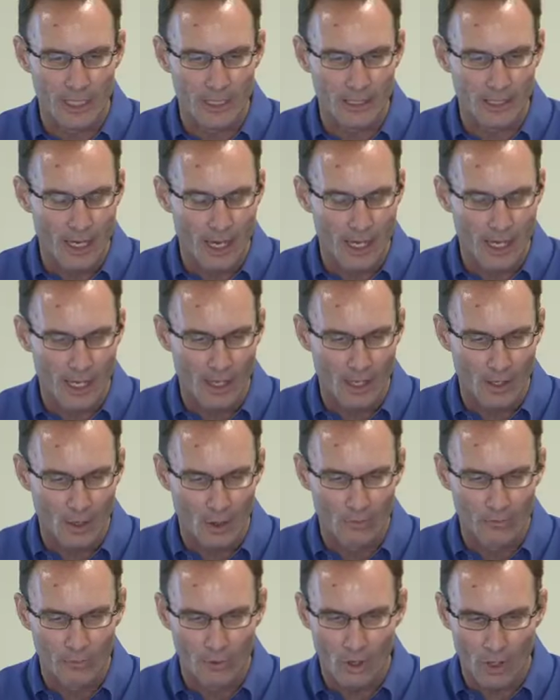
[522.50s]
and
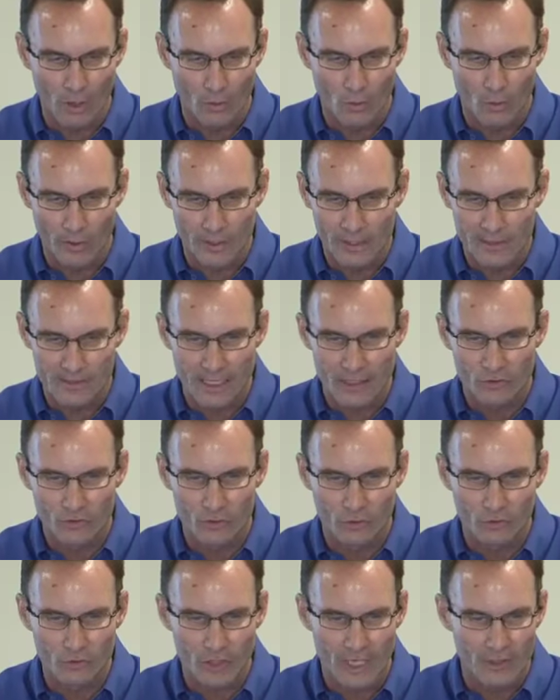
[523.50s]
overall
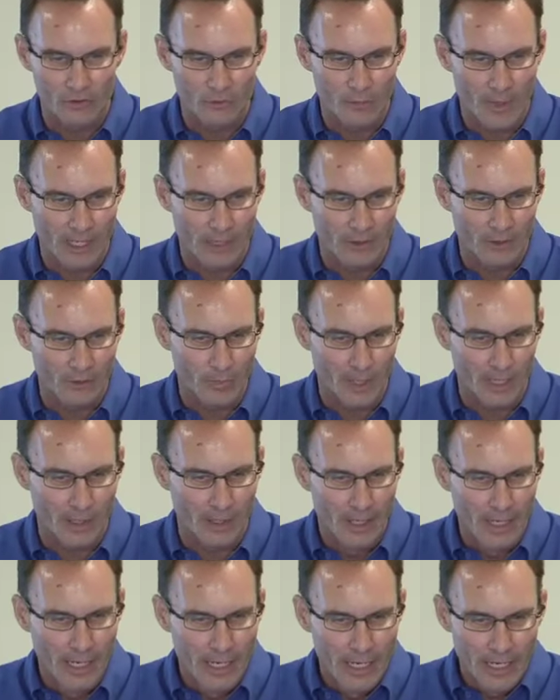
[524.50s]
organizational change management.
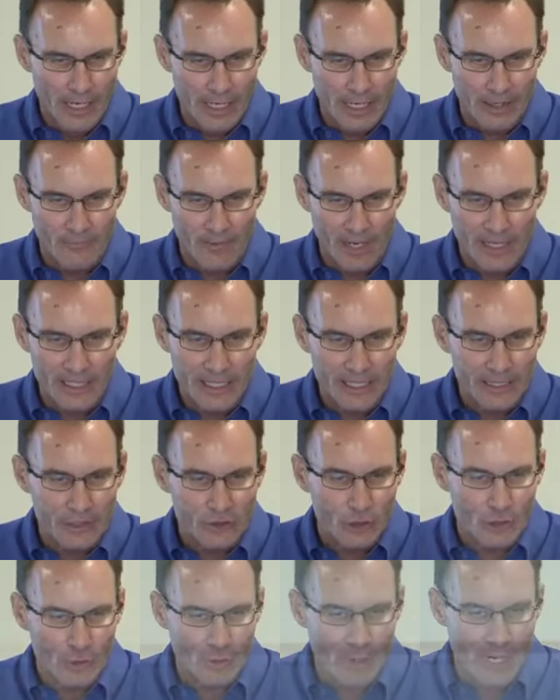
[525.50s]
If I need to,